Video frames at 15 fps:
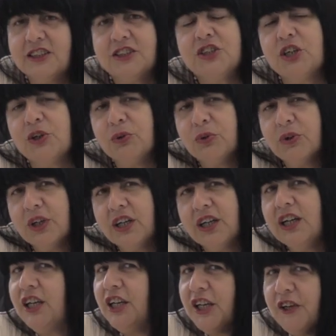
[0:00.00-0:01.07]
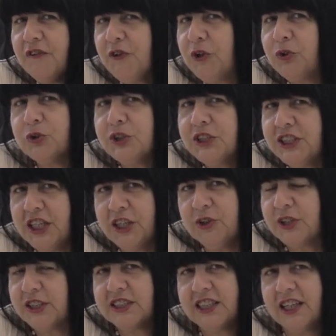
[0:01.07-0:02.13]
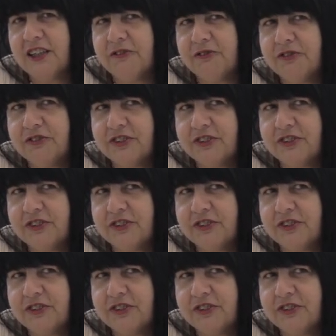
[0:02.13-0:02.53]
So if you could see yourself,